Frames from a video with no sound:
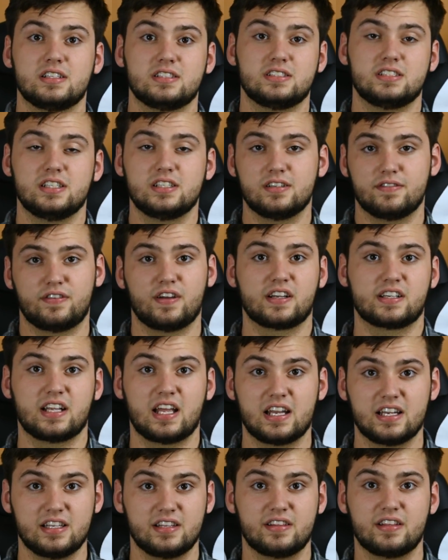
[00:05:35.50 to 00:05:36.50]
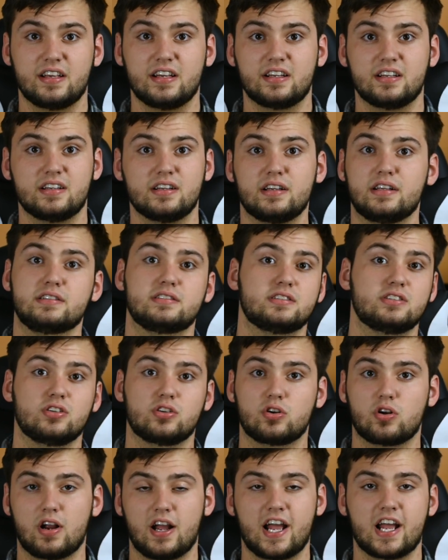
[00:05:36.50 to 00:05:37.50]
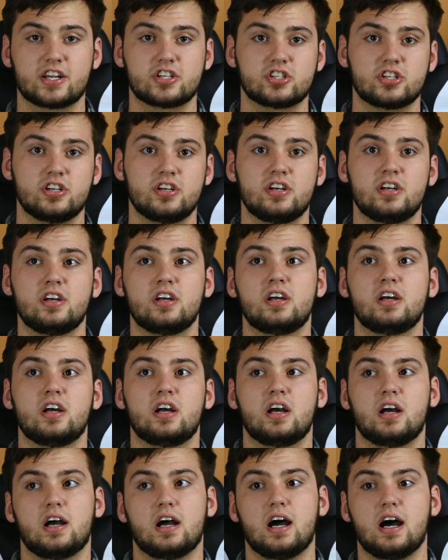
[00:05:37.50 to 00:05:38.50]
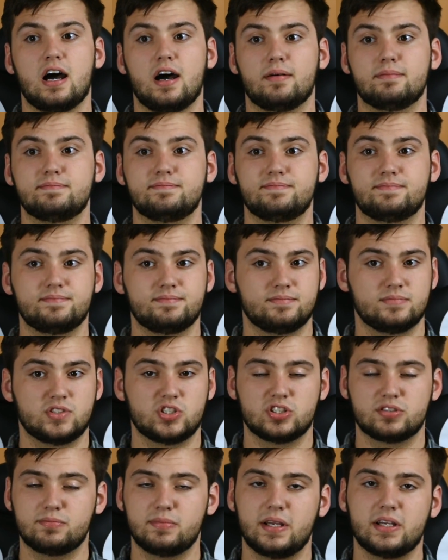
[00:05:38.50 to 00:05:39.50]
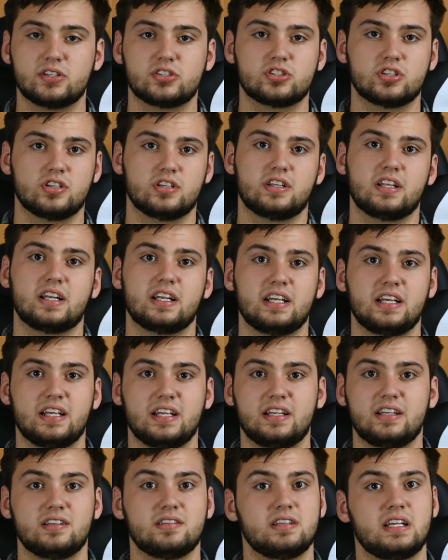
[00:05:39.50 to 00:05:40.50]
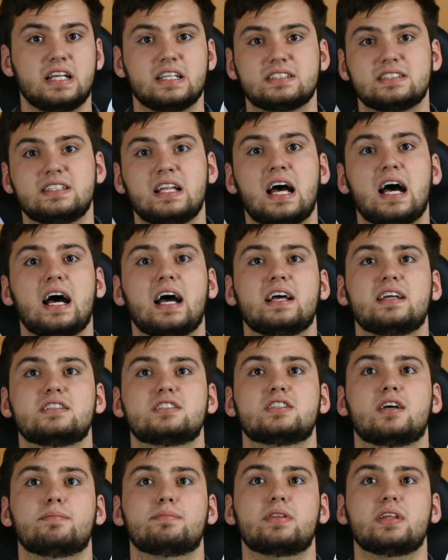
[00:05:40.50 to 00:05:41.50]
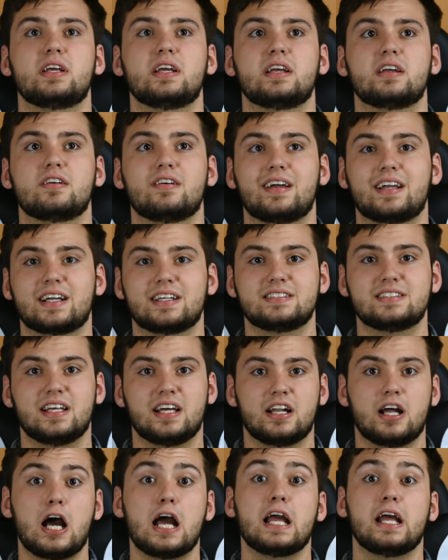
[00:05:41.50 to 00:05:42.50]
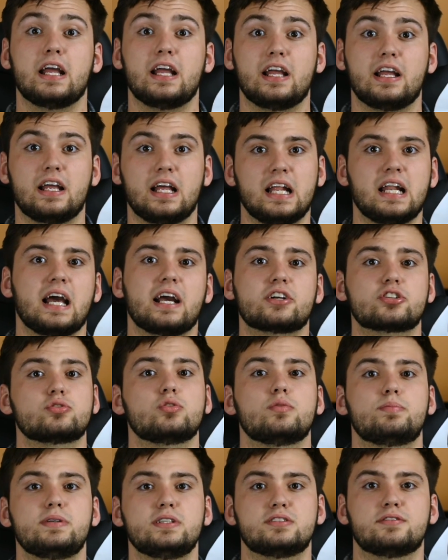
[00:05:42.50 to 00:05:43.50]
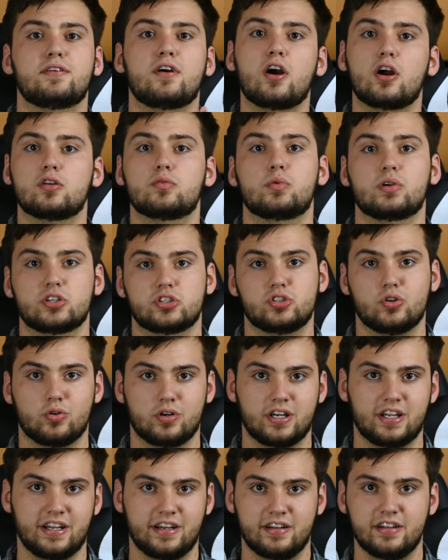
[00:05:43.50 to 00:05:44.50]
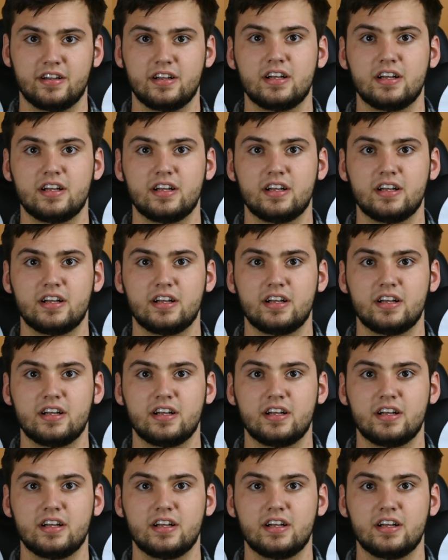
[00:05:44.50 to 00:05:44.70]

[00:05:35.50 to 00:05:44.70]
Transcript: didn't affect anything. It still crashed. Just make sure that it's not something, like I said, an actual piece of hardware shorting.